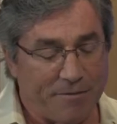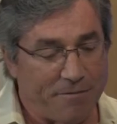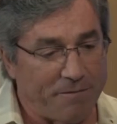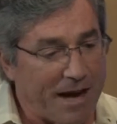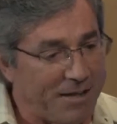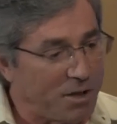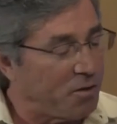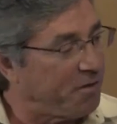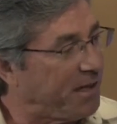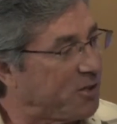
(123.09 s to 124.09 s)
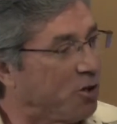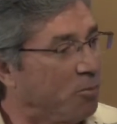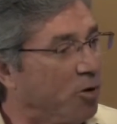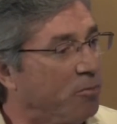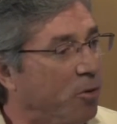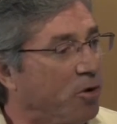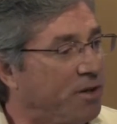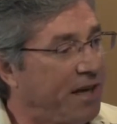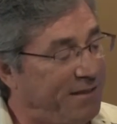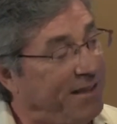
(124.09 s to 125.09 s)
find other things that are more
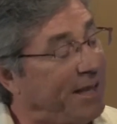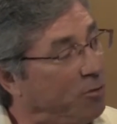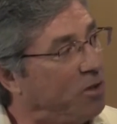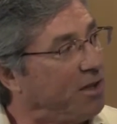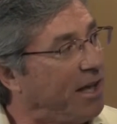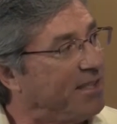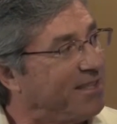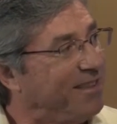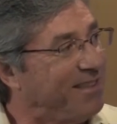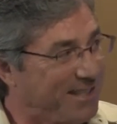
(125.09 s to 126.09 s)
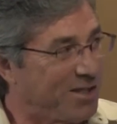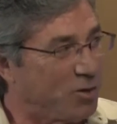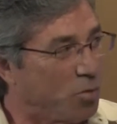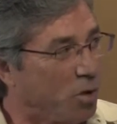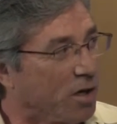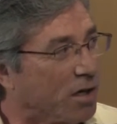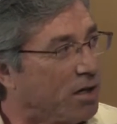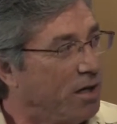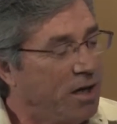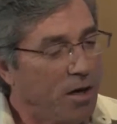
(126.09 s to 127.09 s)
important, and then they realize this is work.
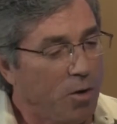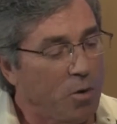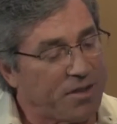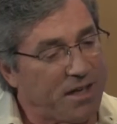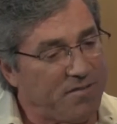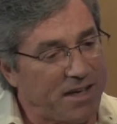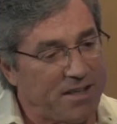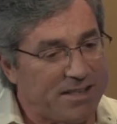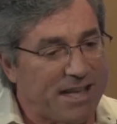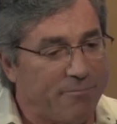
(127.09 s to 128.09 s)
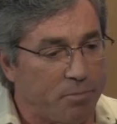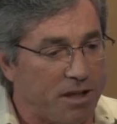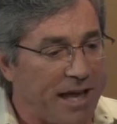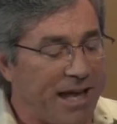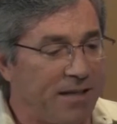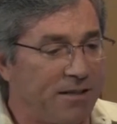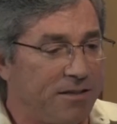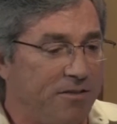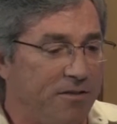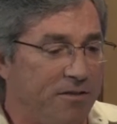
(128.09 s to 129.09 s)
What they've done is they've planned
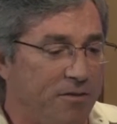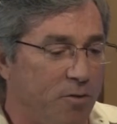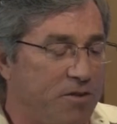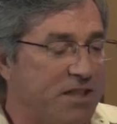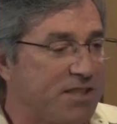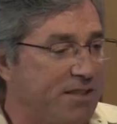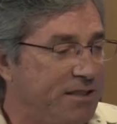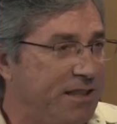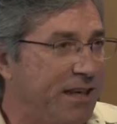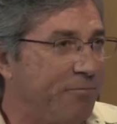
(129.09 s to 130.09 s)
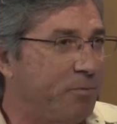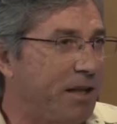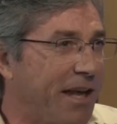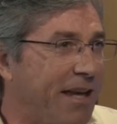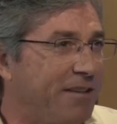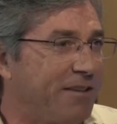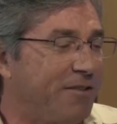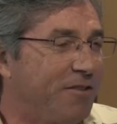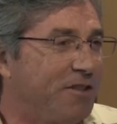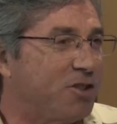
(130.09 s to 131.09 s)

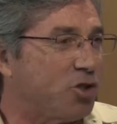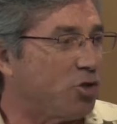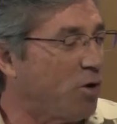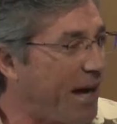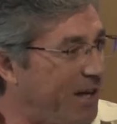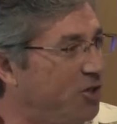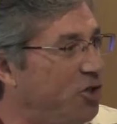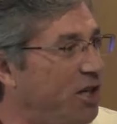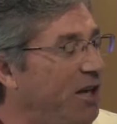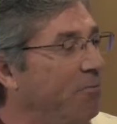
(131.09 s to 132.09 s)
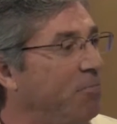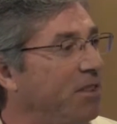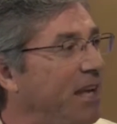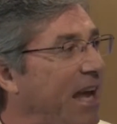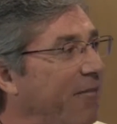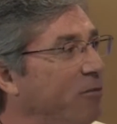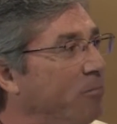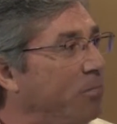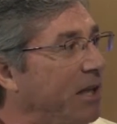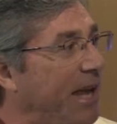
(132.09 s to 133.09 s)
the strategy, but they
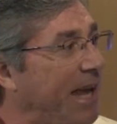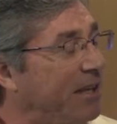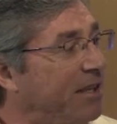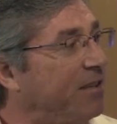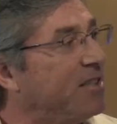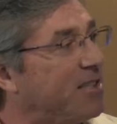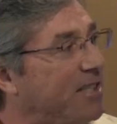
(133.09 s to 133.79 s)
haven't planned the